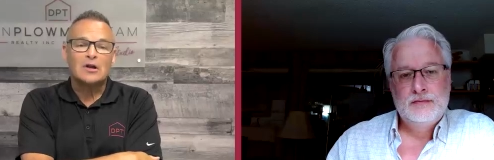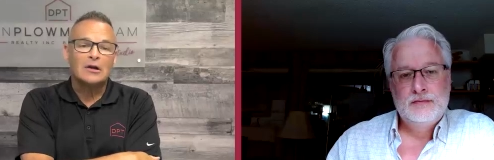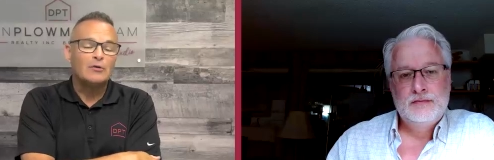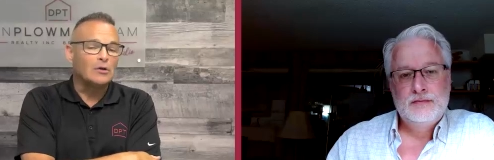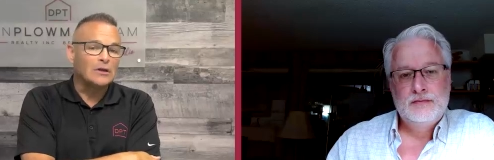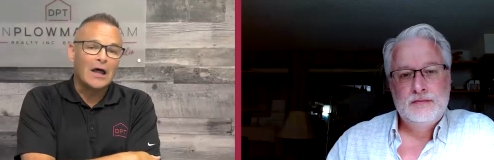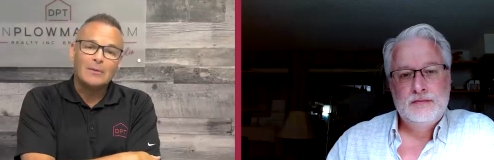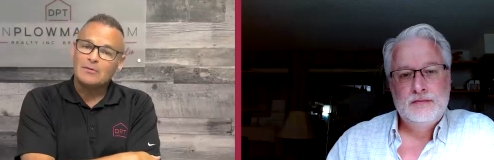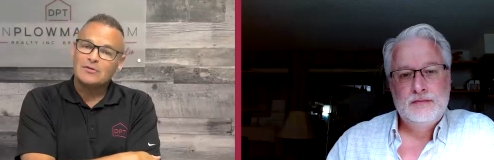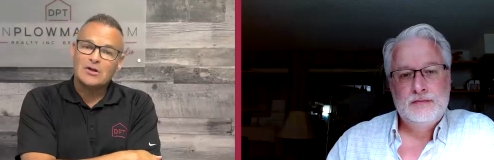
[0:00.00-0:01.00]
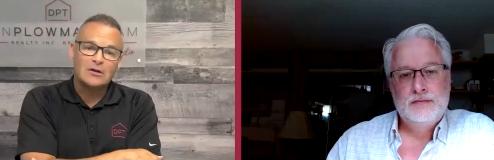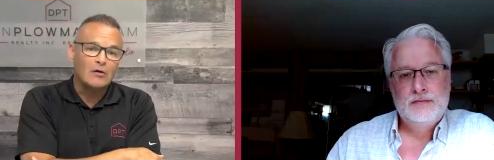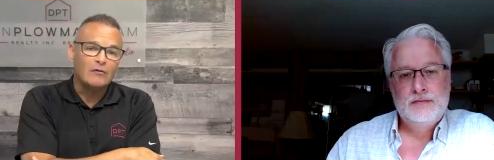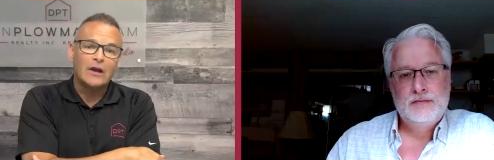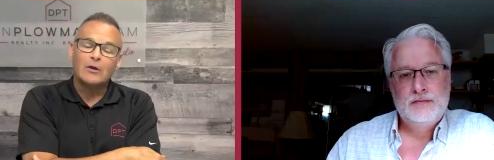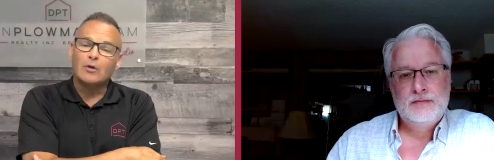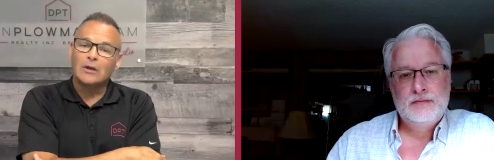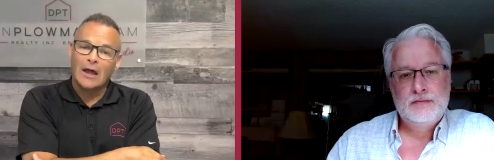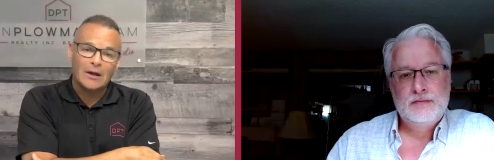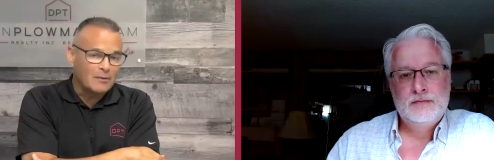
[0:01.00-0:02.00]
Speaker 1: I know a lot of people started in COVID. I know a
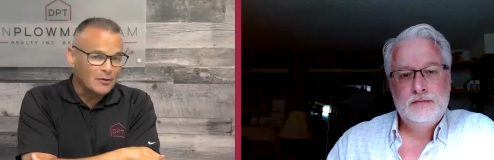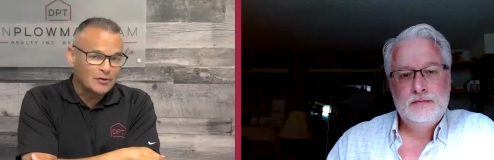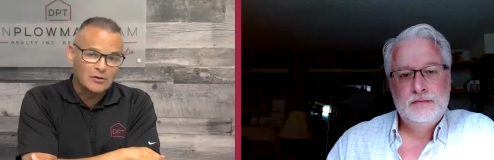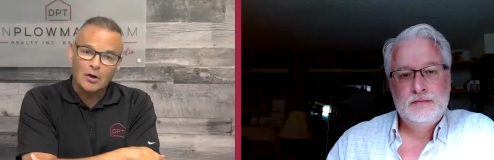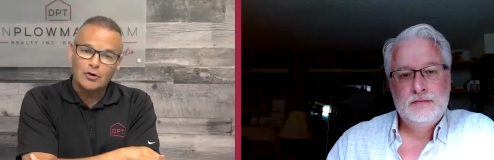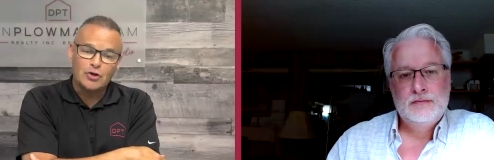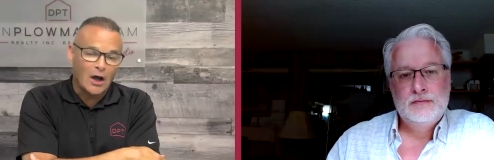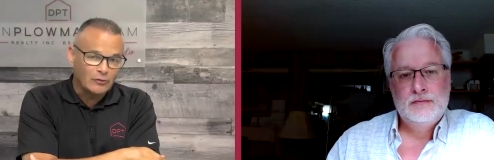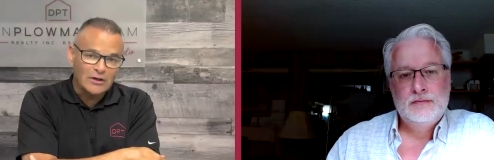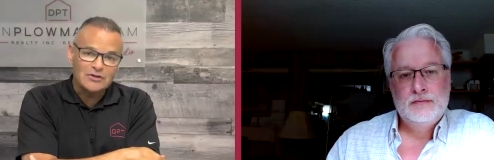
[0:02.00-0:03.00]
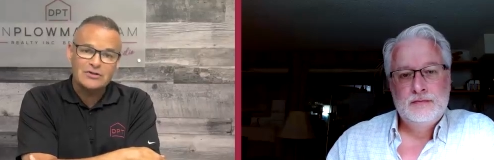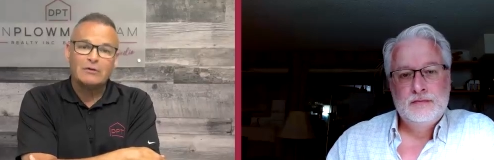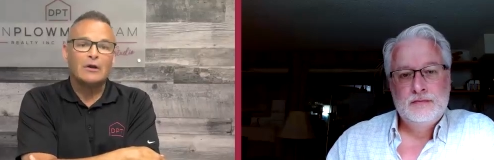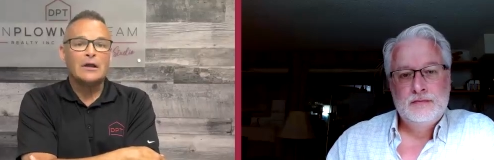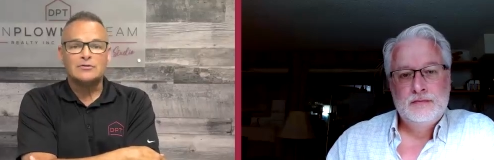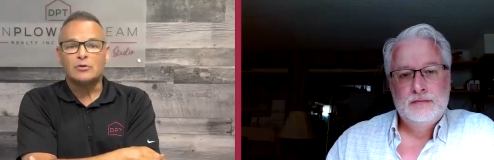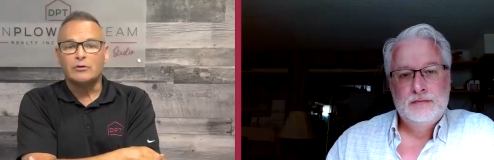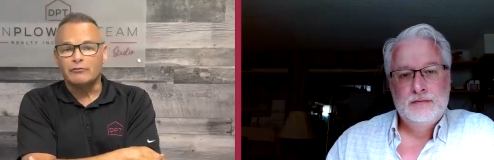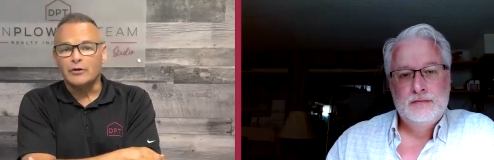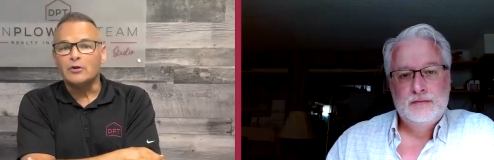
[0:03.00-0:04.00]
lot of people are not in real estate right now. So
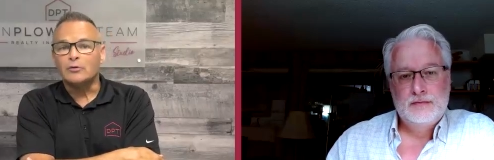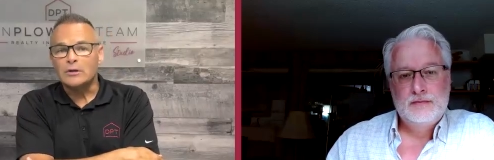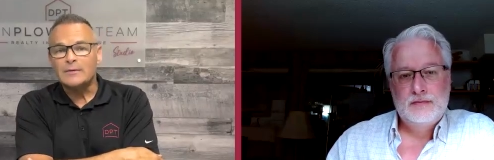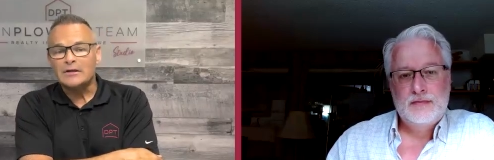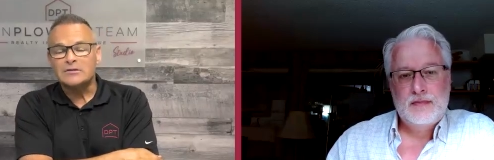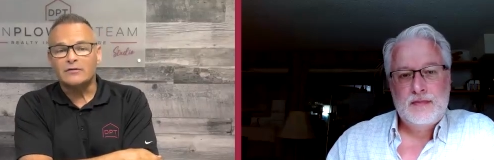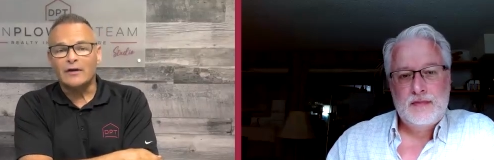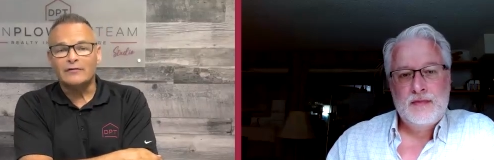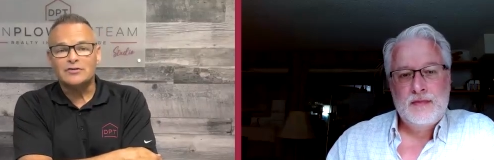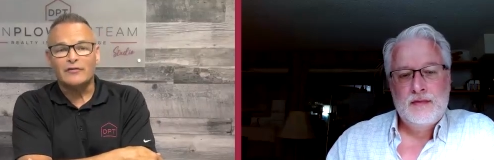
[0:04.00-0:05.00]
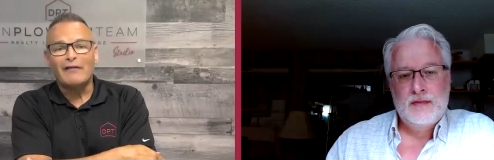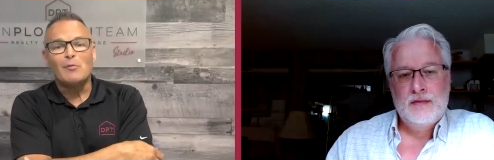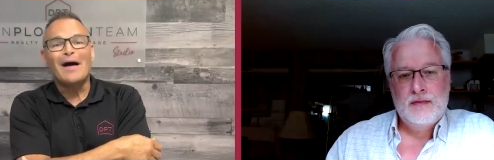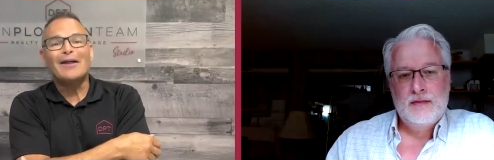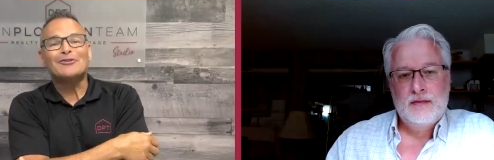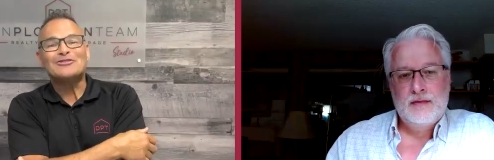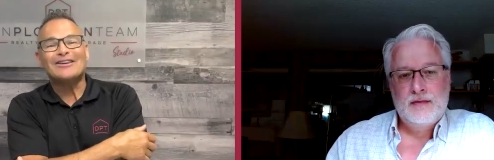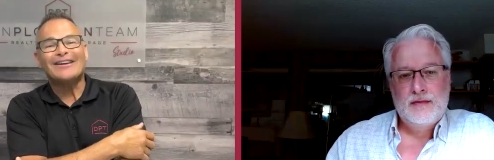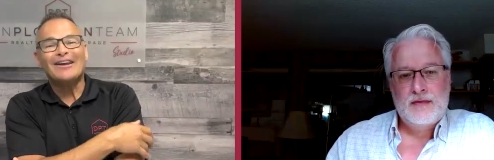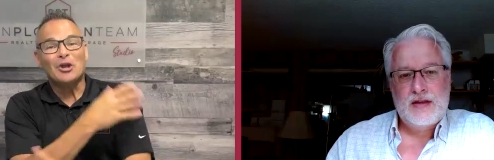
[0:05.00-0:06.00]
good for you because survival survival matters.
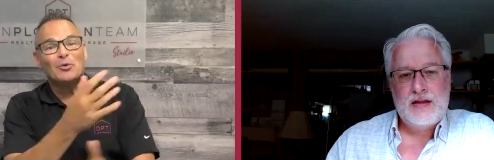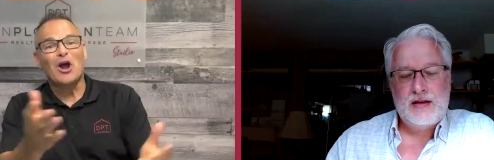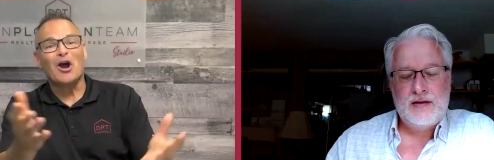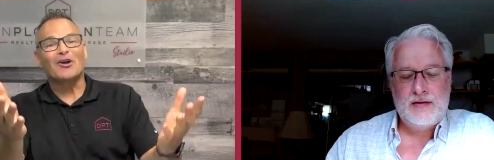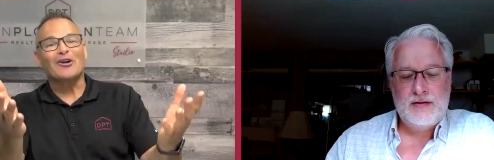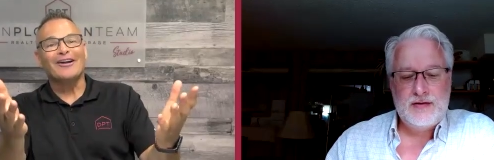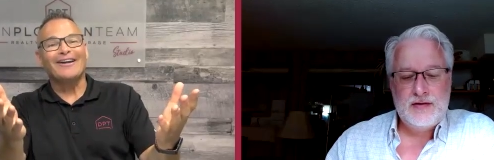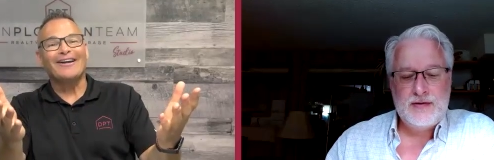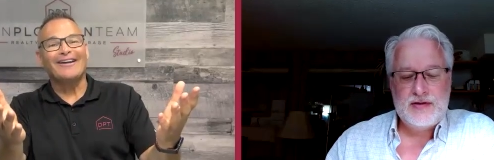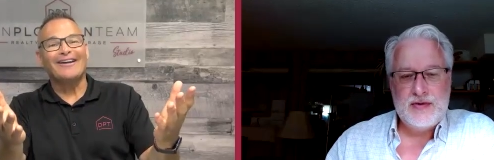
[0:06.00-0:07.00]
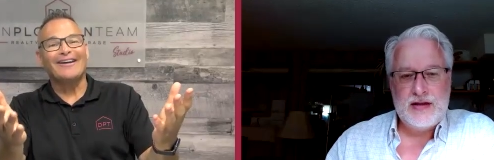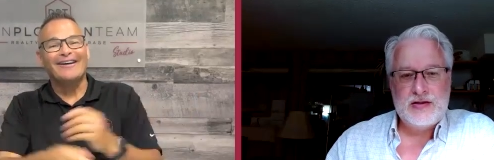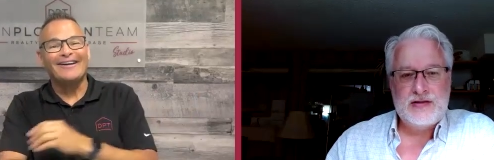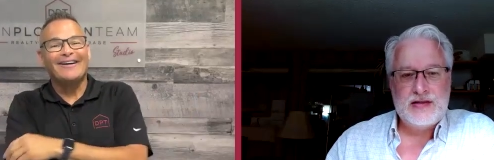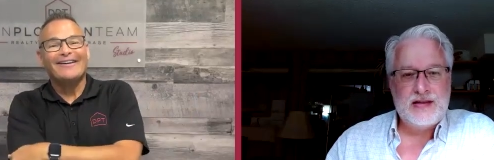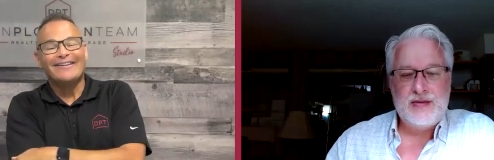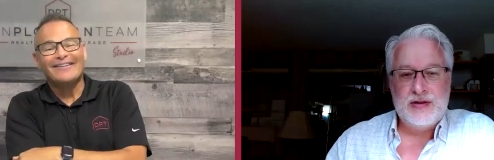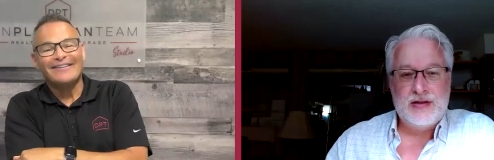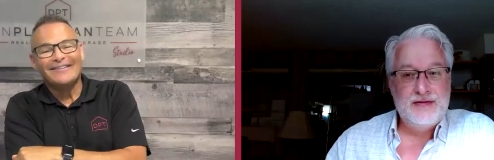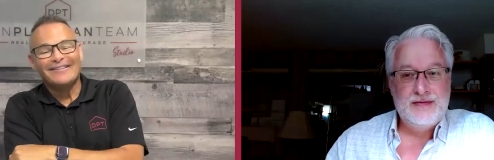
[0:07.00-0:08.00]
Speaker 2: Here we yeah, are. No, there were some agents that
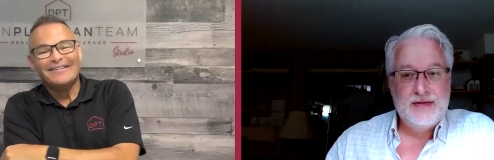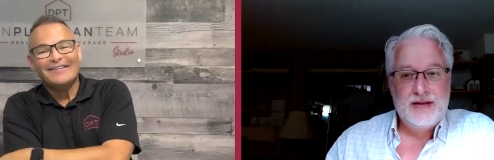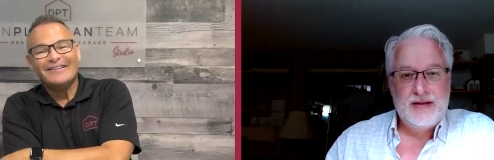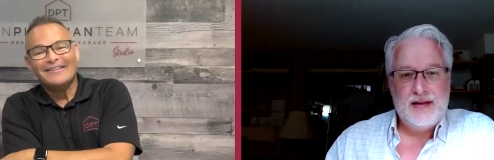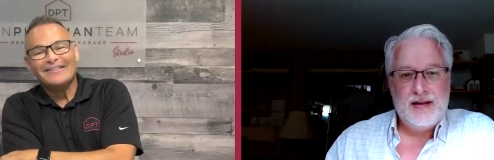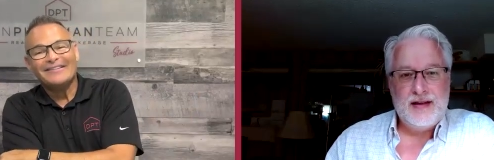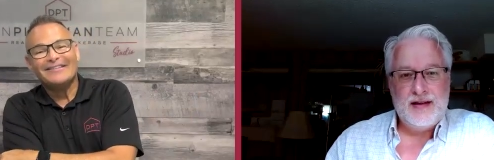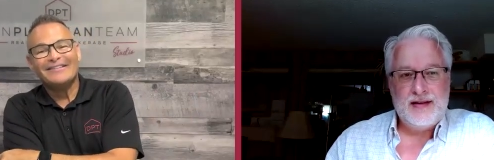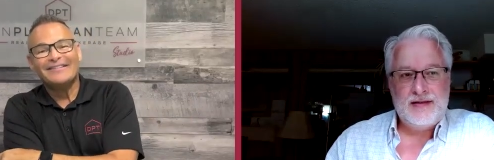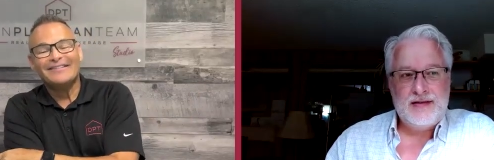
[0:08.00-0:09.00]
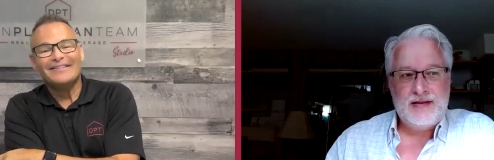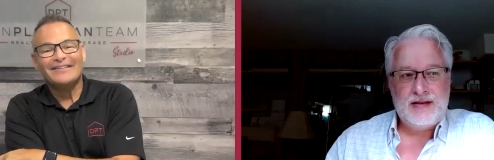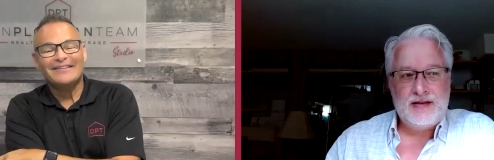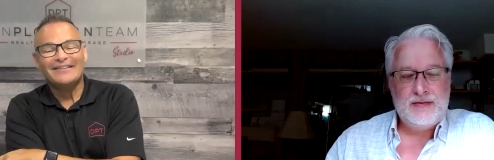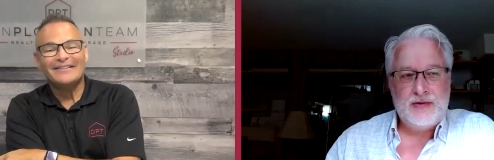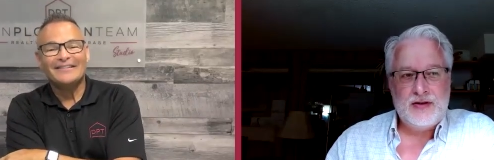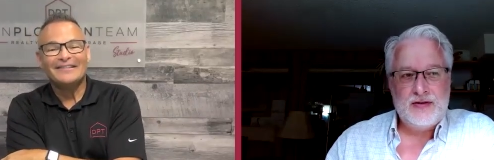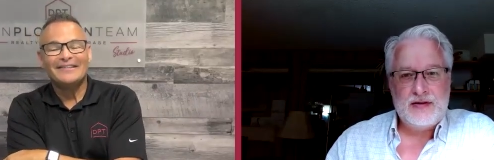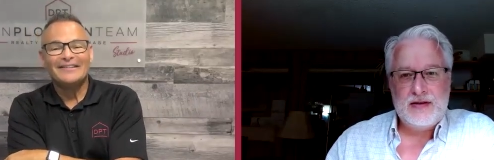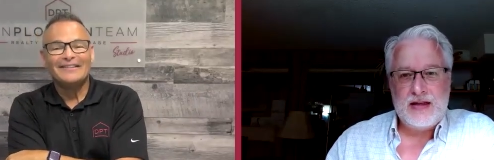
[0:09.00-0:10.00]
came in and um,
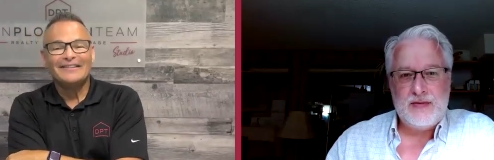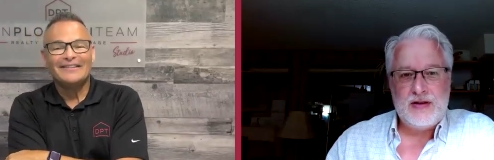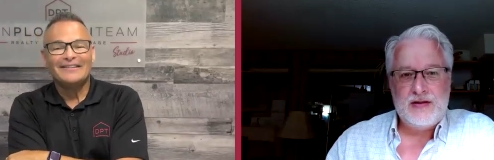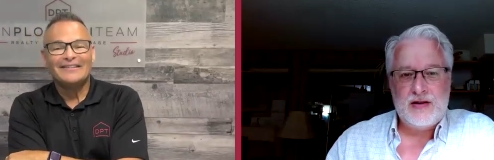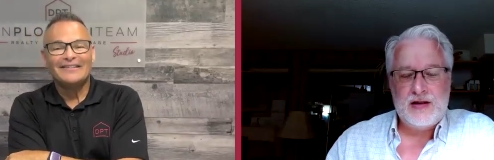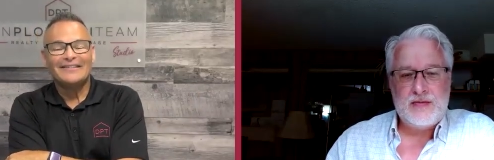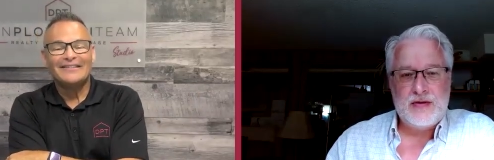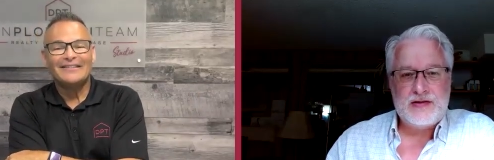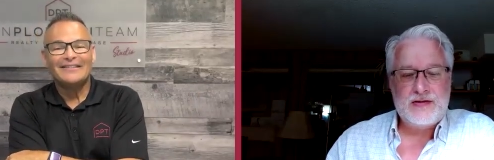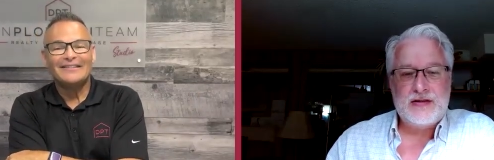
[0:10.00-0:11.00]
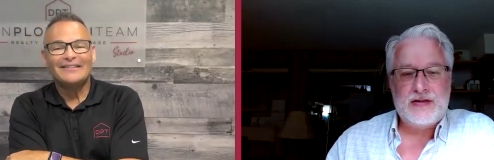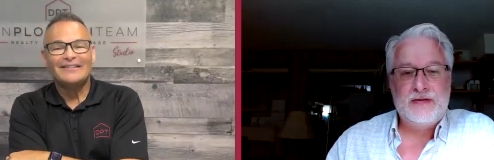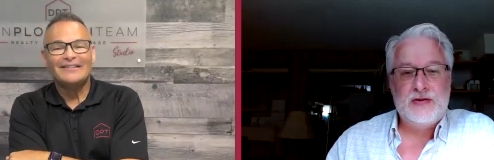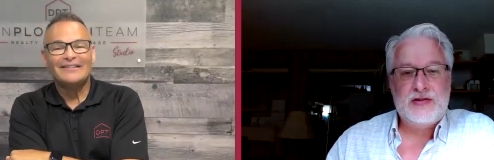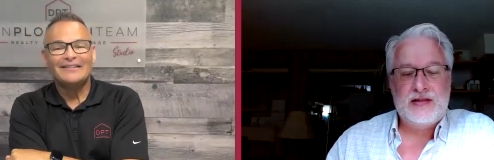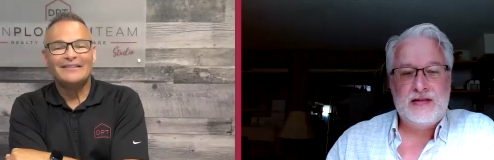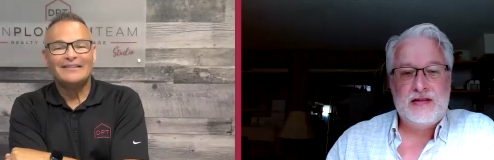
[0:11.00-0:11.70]
you know they came in gangbusters at first and